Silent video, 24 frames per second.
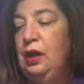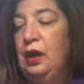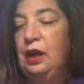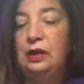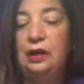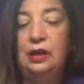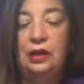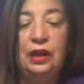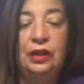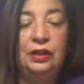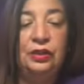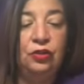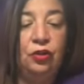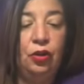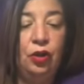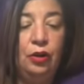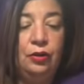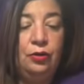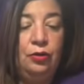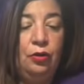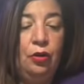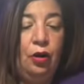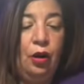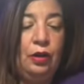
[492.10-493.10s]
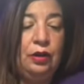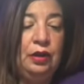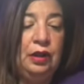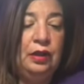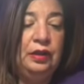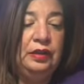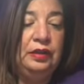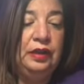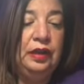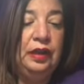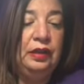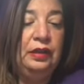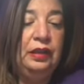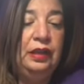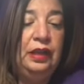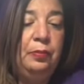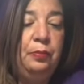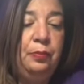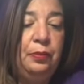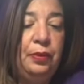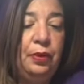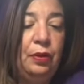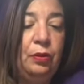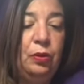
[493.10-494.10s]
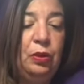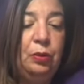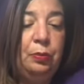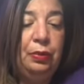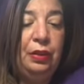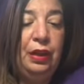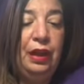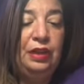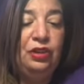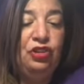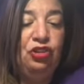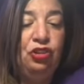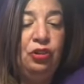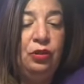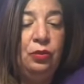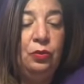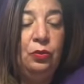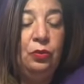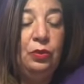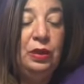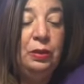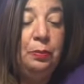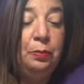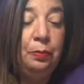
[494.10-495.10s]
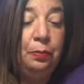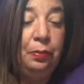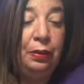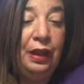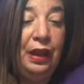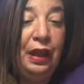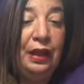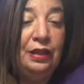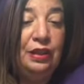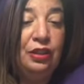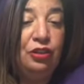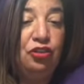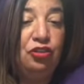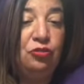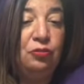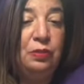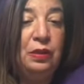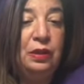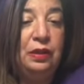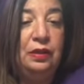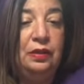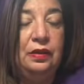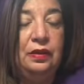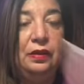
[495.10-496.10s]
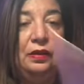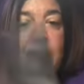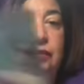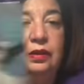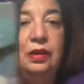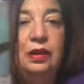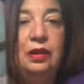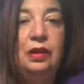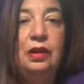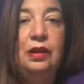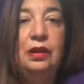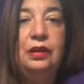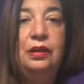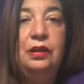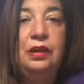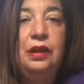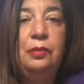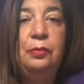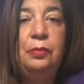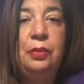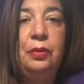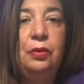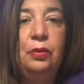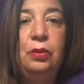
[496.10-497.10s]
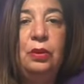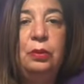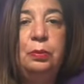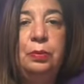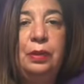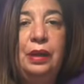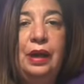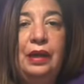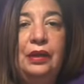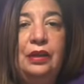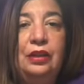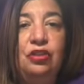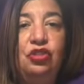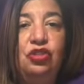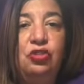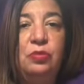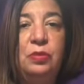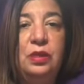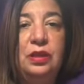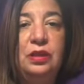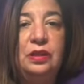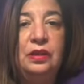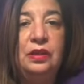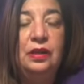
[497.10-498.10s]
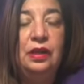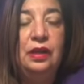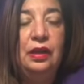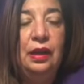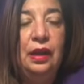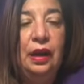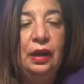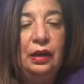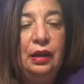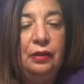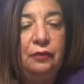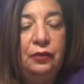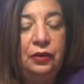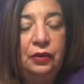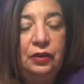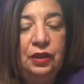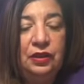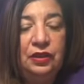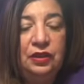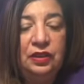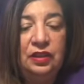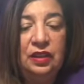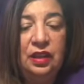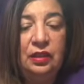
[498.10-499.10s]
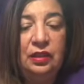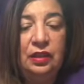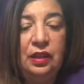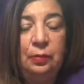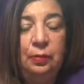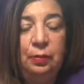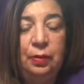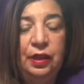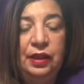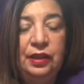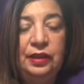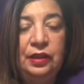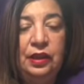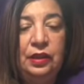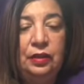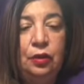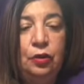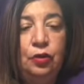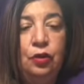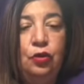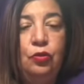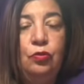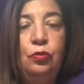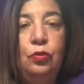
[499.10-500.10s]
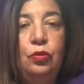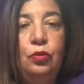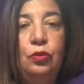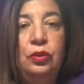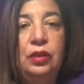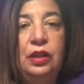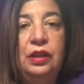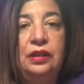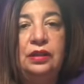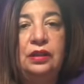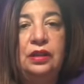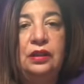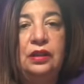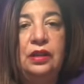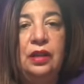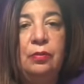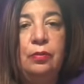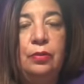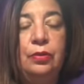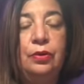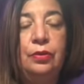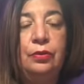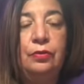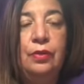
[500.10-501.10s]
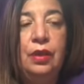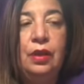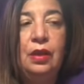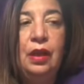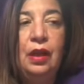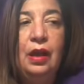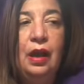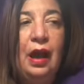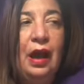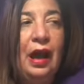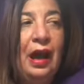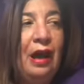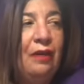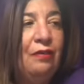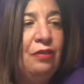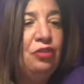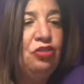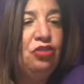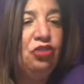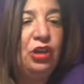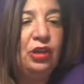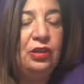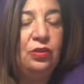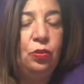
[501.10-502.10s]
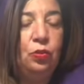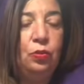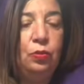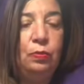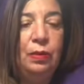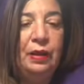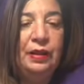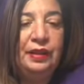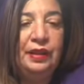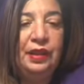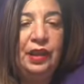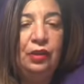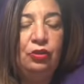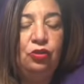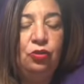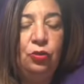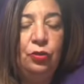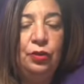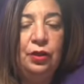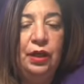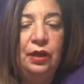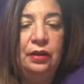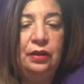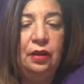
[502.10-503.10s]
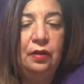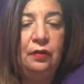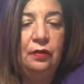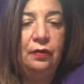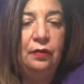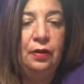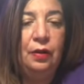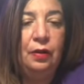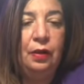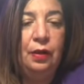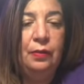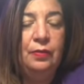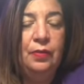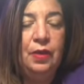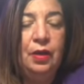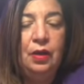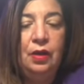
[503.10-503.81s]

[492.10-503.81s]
And the next card you got is deep replenishment. Deep replenishment. And I feel this is going to take place in the new moon in September. I haven't checked my schedule yet of, uh,